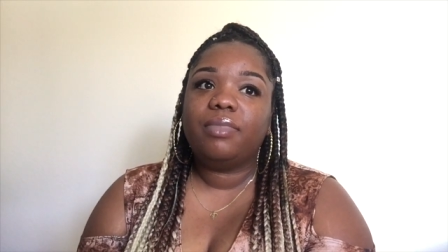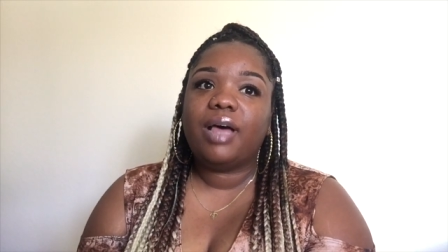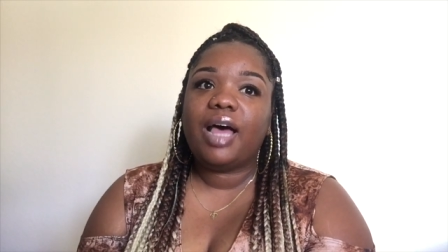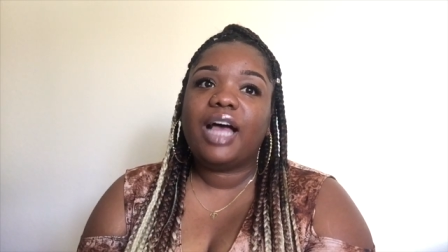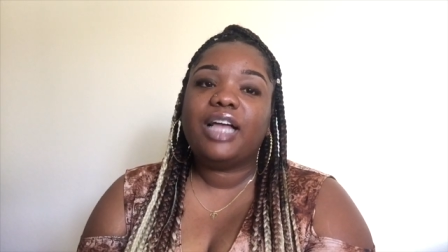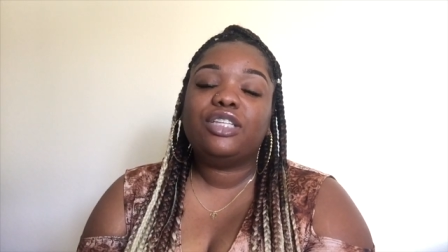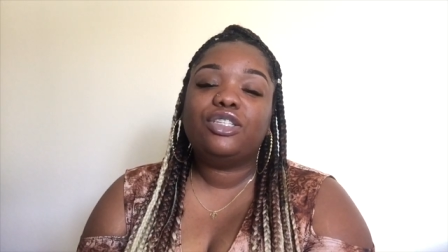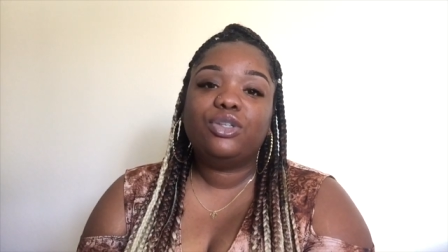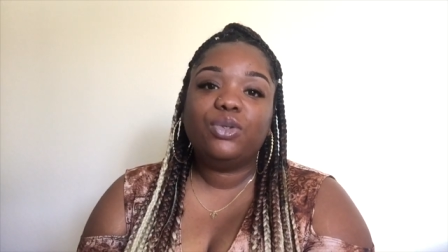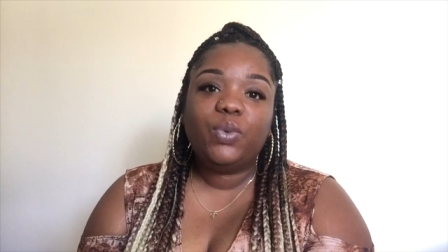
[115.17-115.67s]

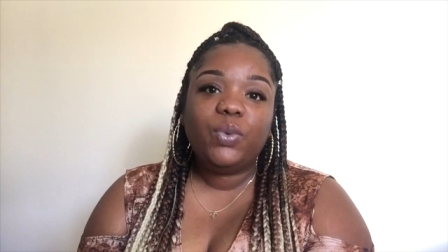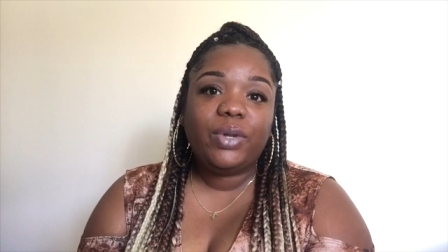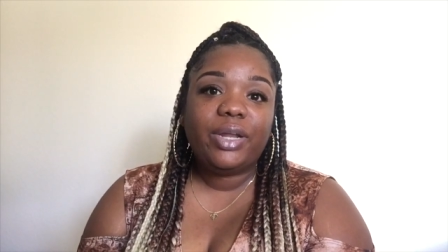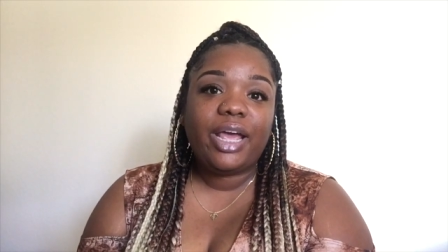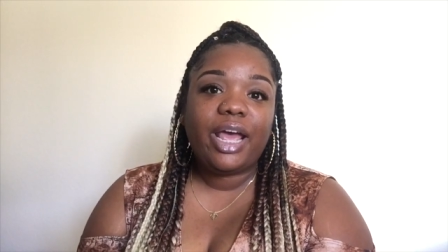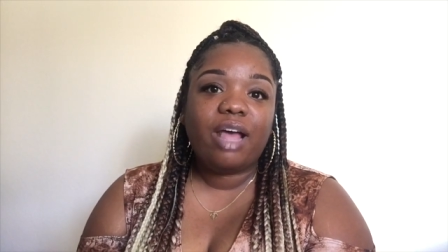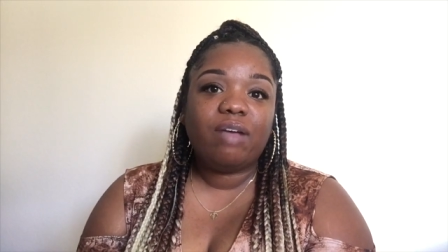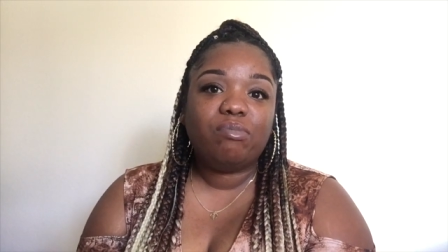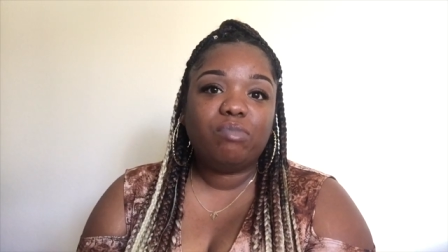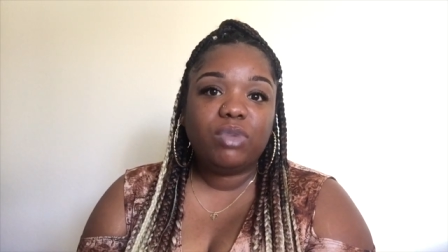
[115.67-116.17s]
I do want
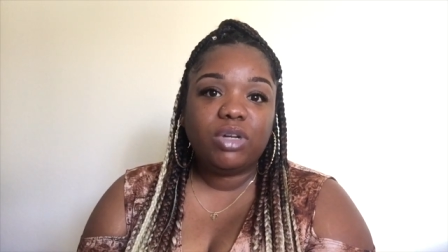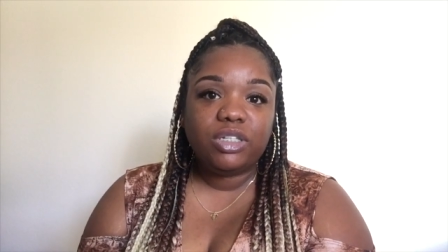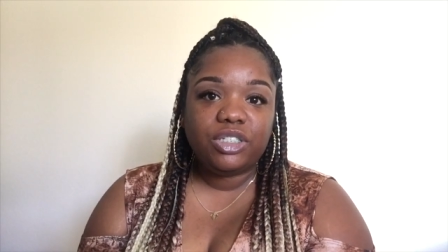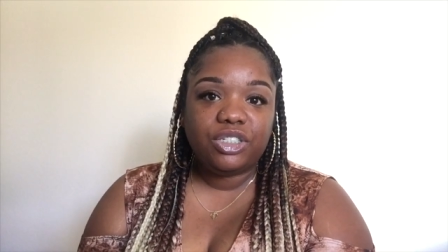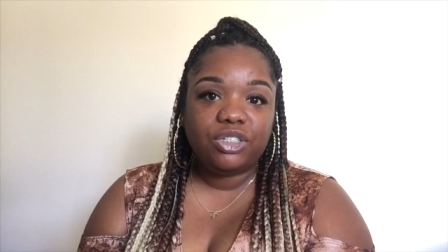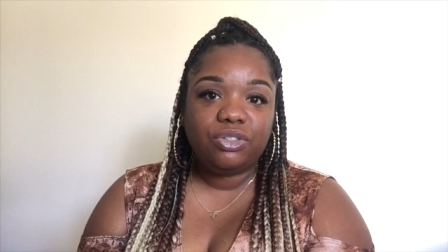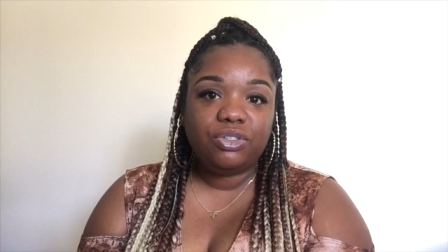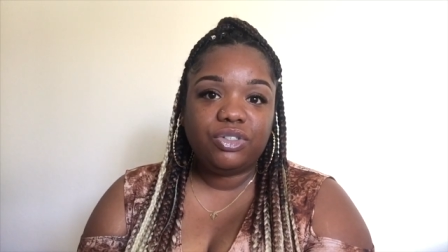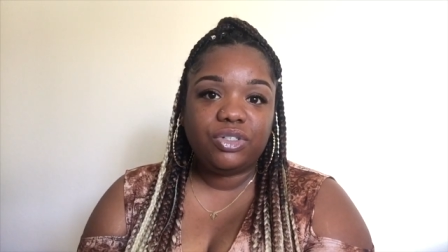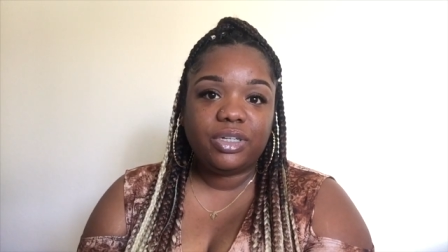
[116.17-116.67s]
to have more
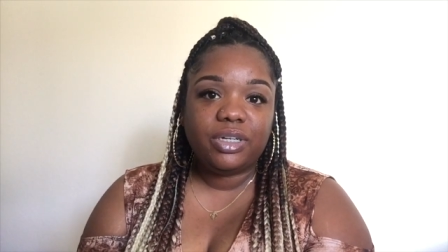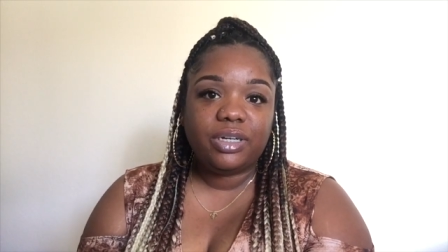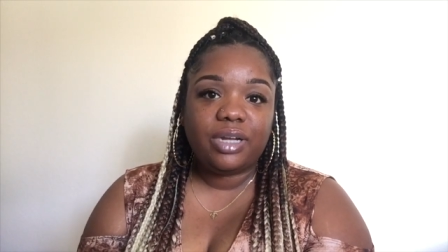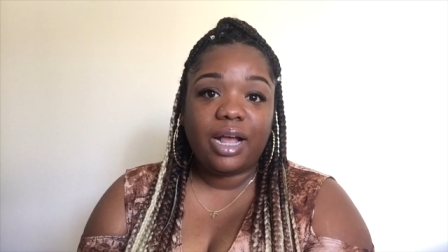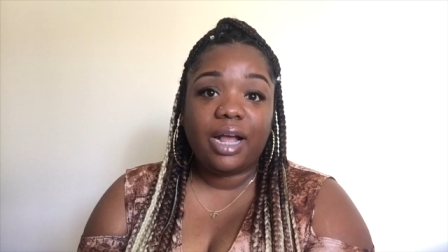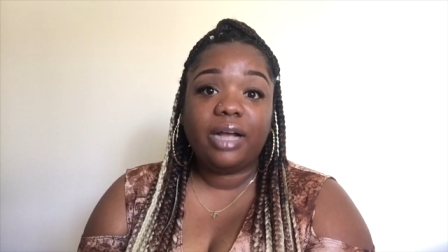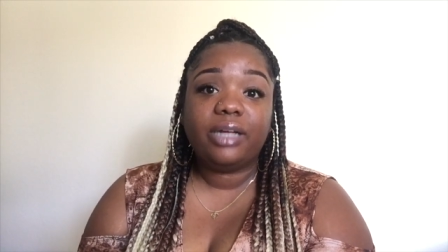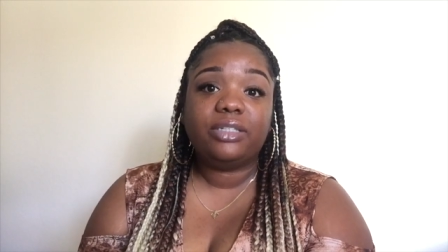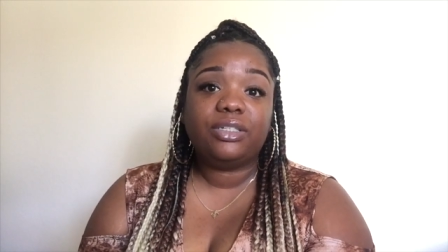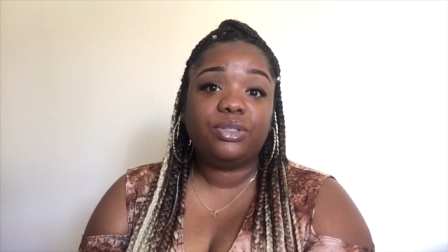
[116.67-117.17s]
children.
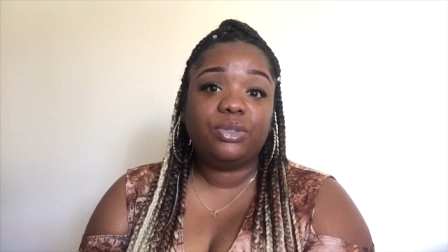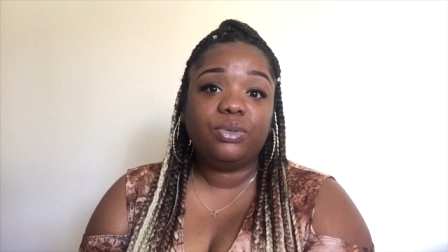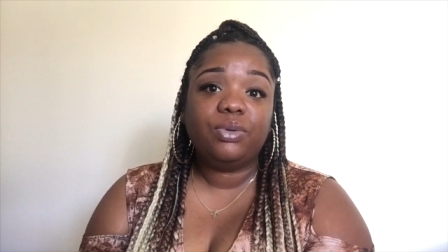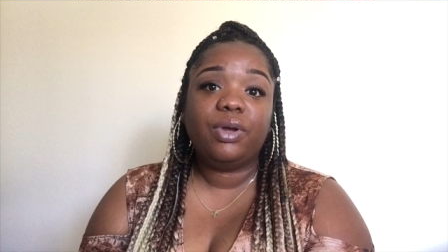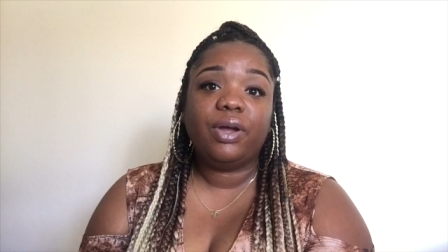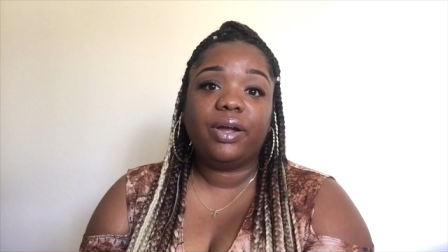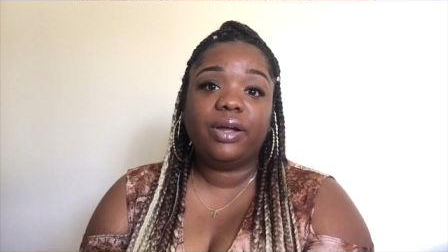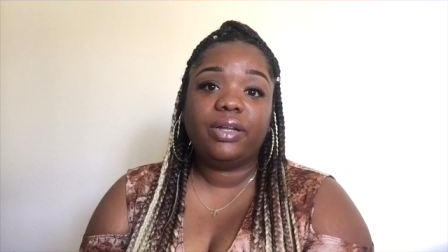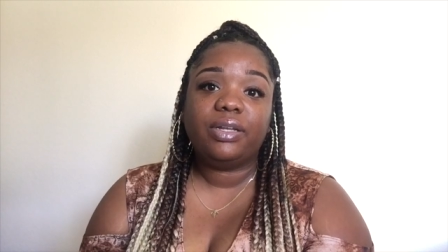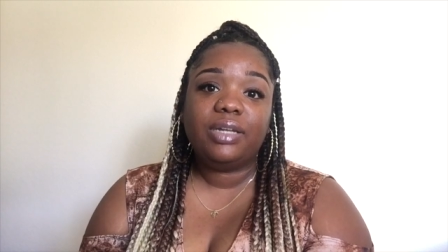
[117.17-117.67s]
I do
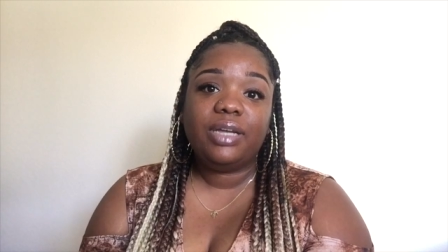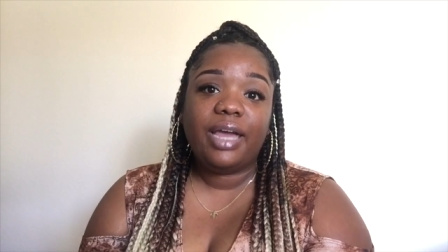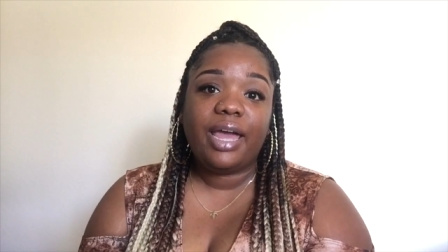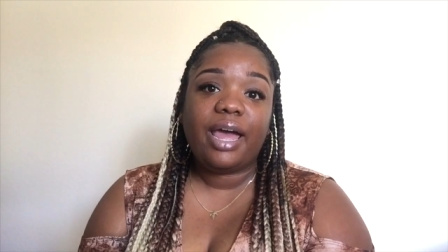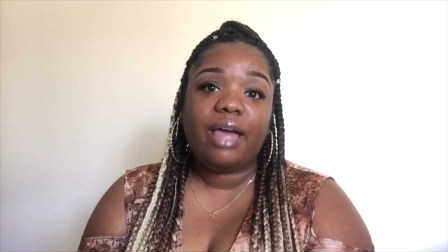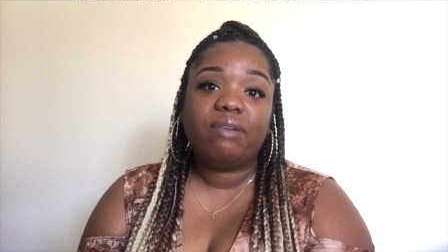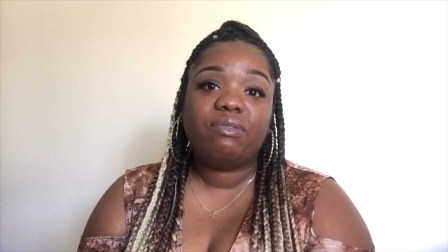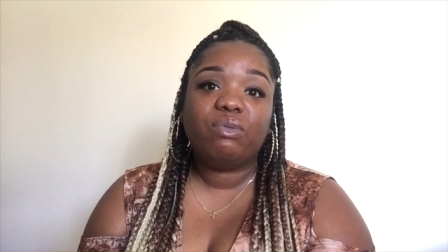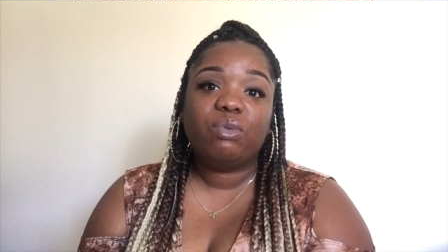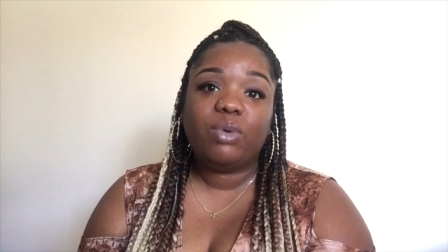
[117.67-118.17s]
currently
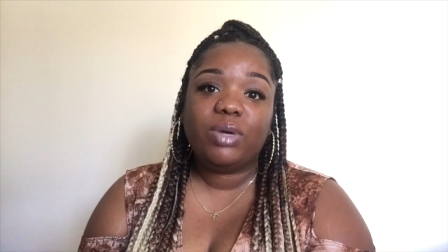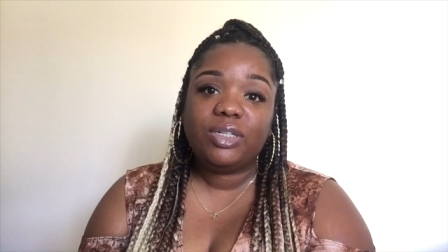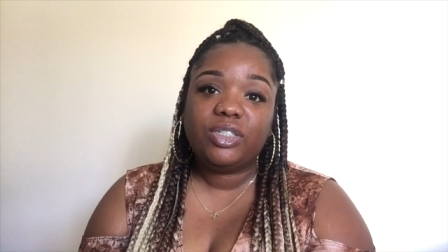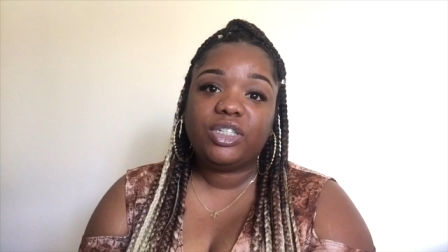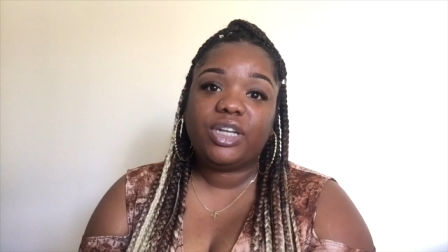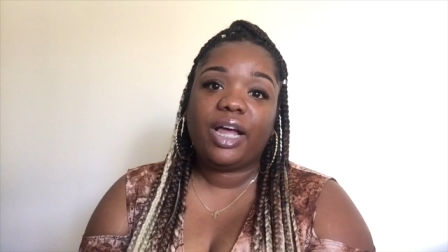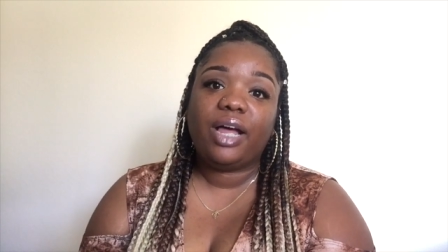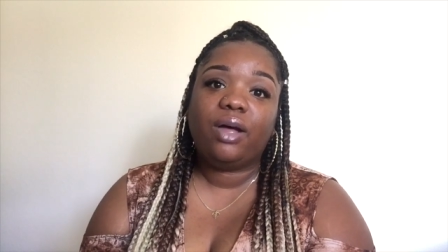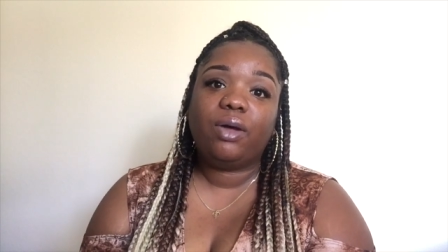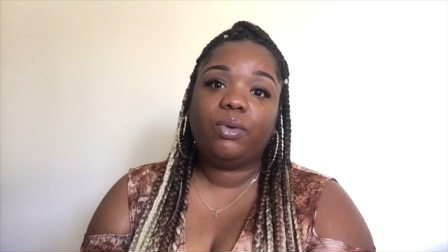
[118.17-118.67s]
have one
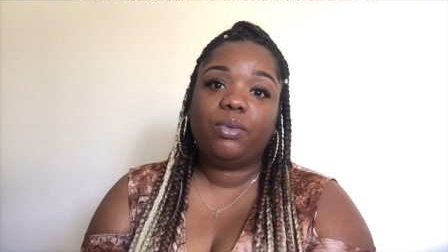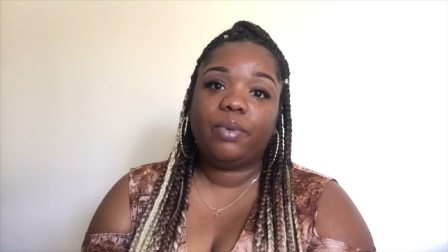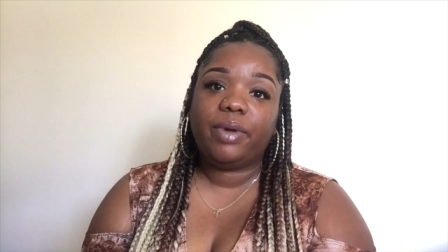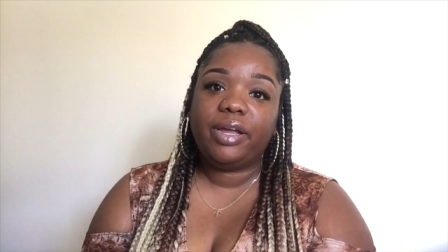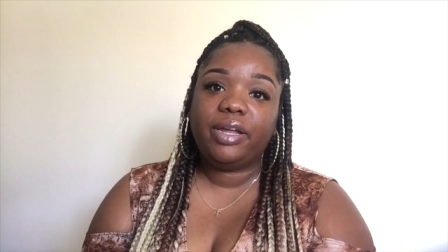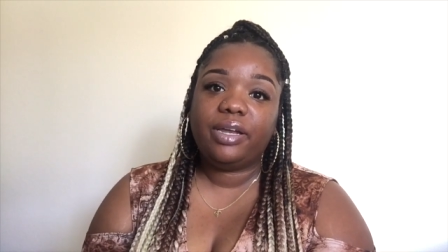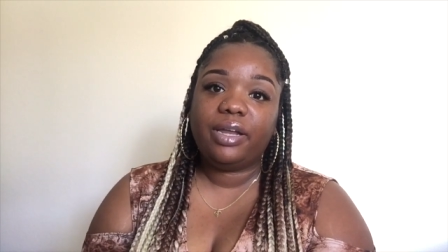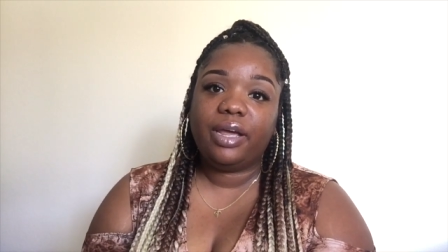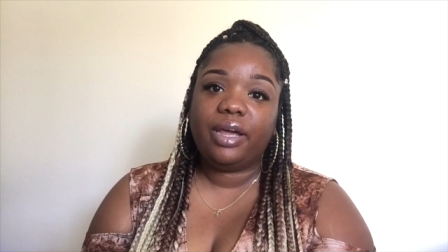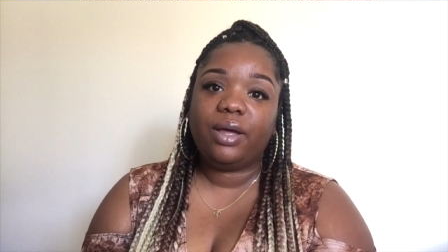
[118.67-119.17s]
child
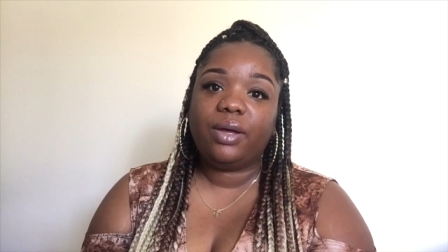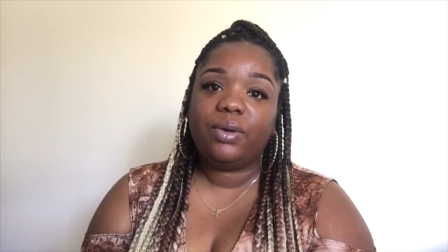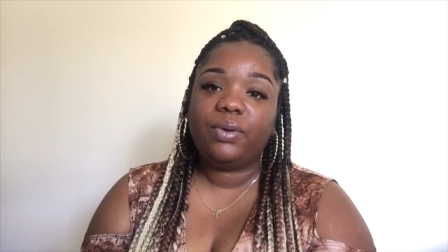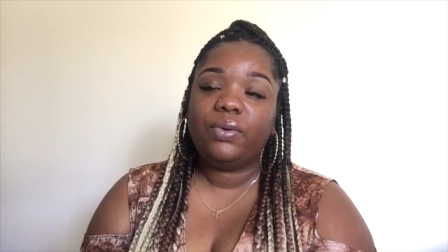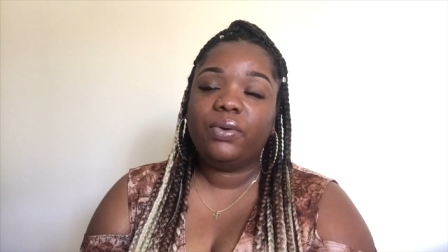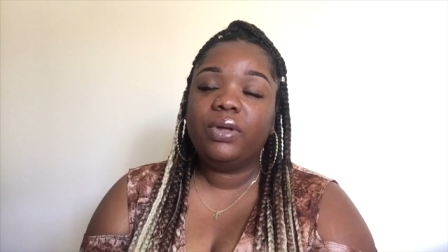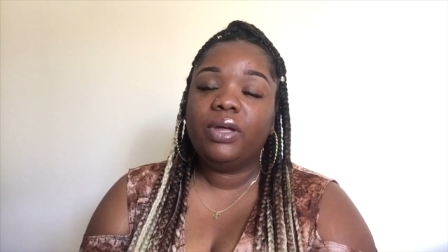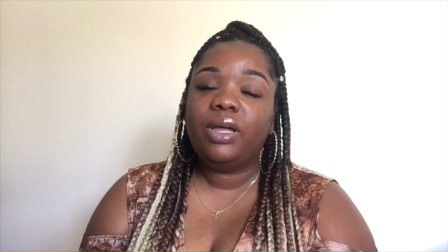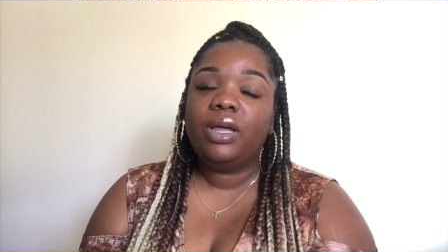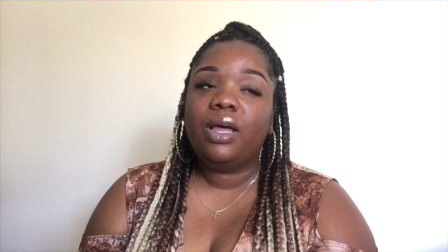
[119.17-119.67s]
right now.